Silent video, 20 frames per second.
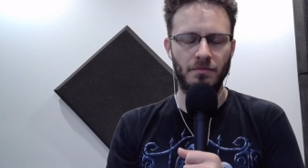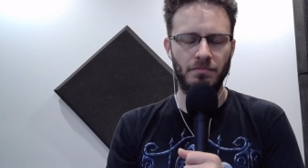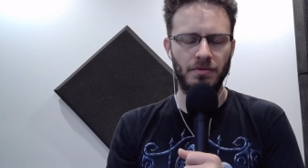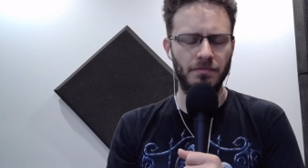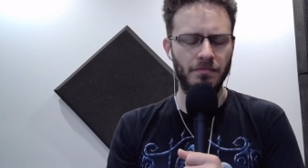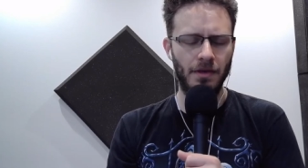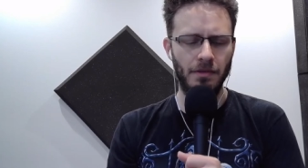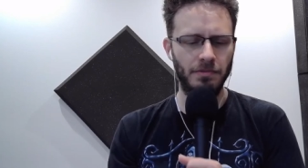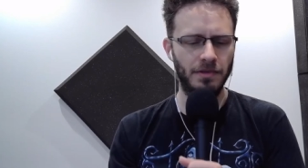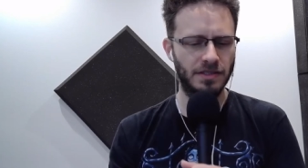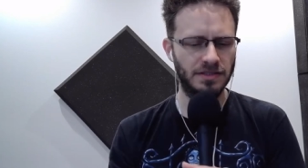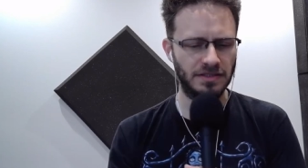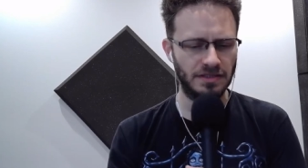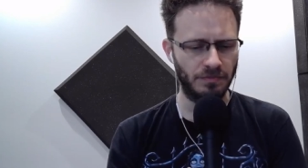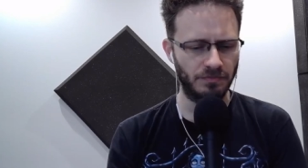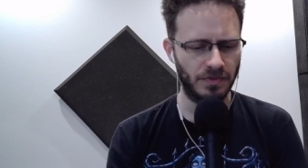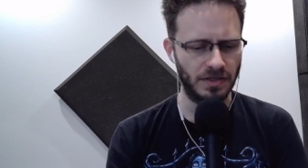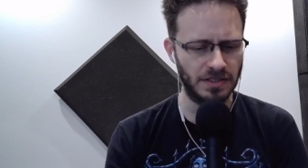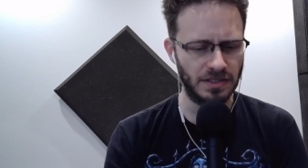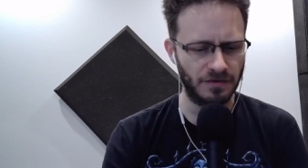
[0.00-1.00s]
but maybe it's
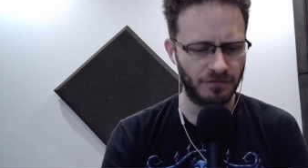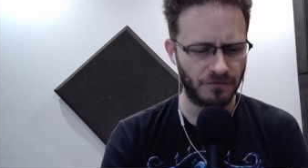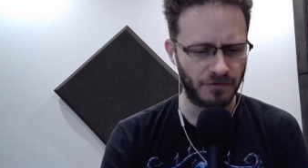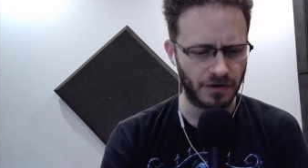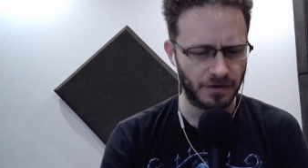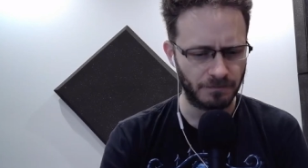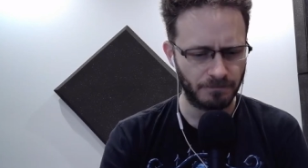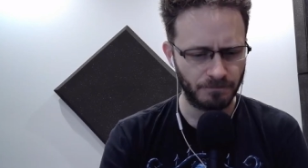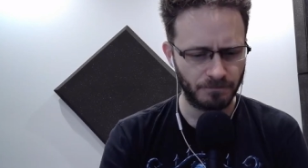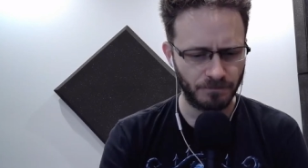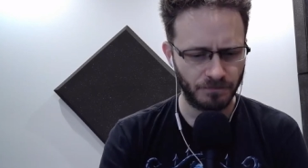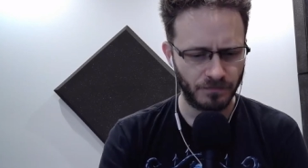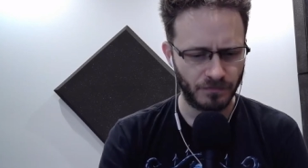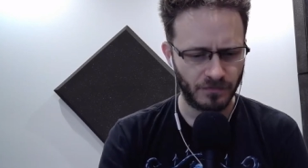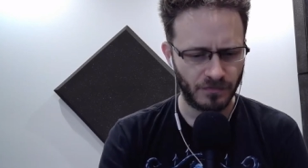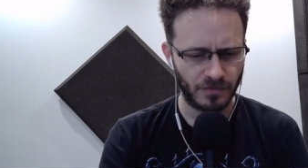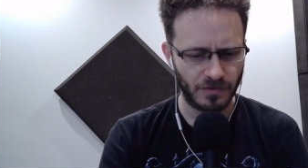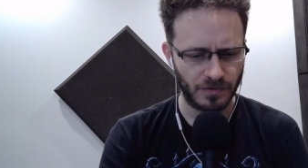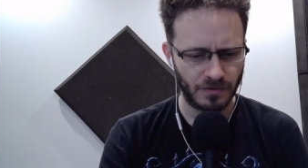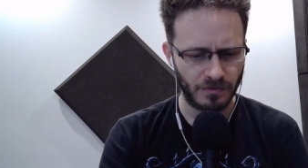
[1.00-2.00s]
something different.
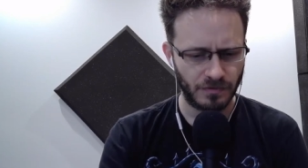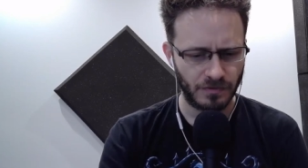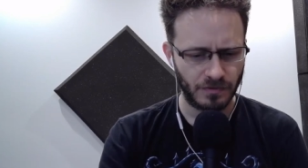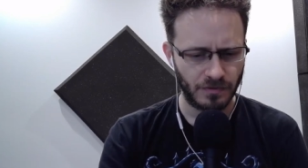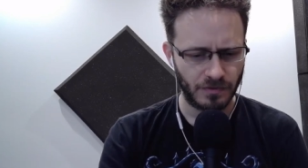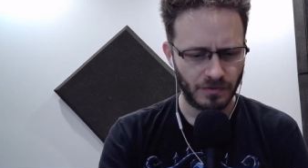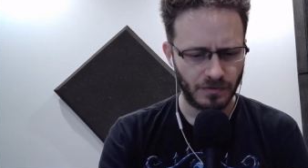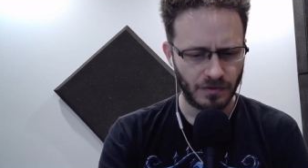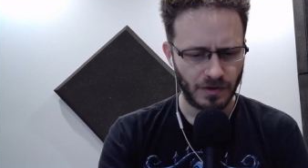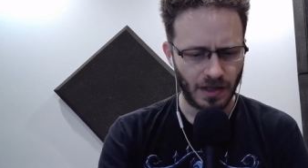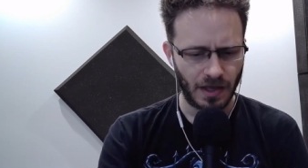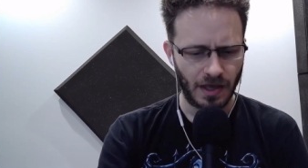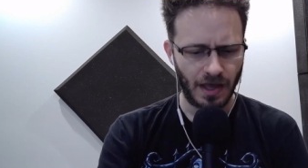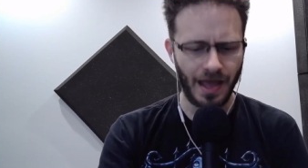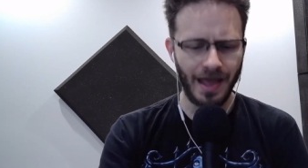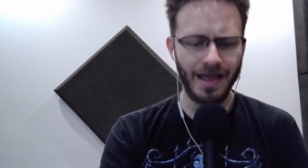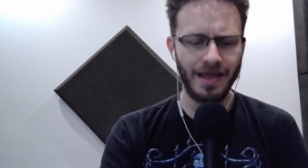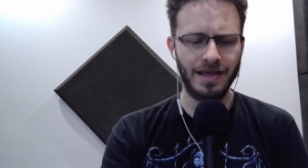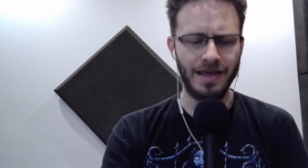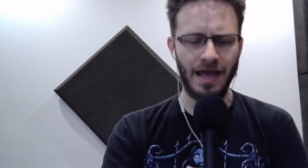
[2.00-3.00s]

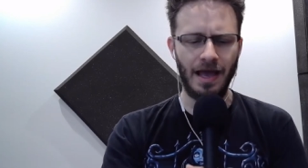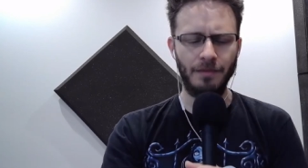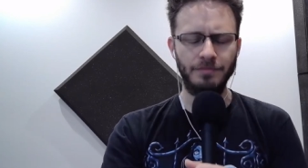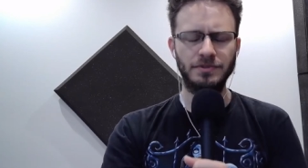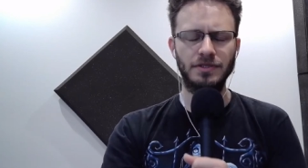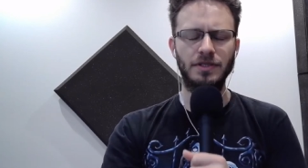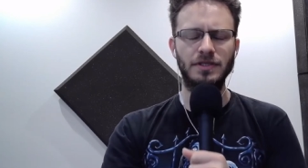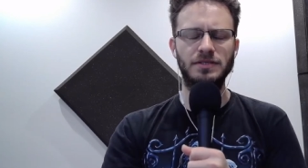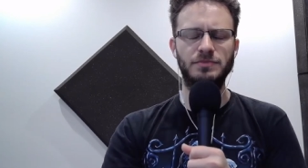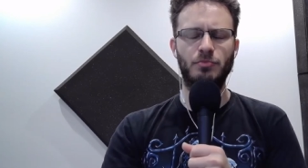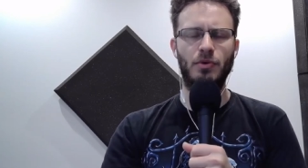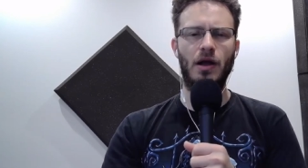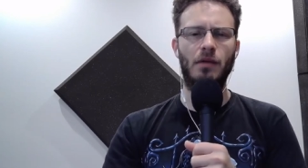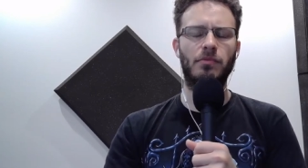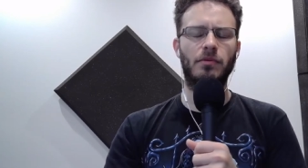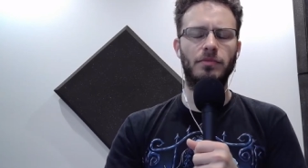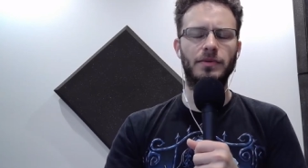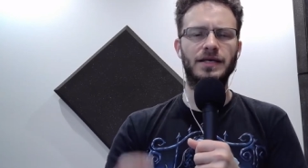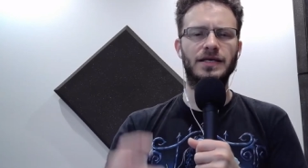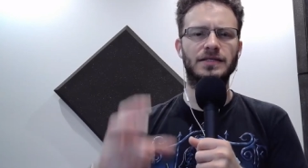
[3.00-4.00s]
Egg capsule is
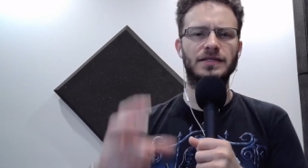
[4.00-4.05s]
probably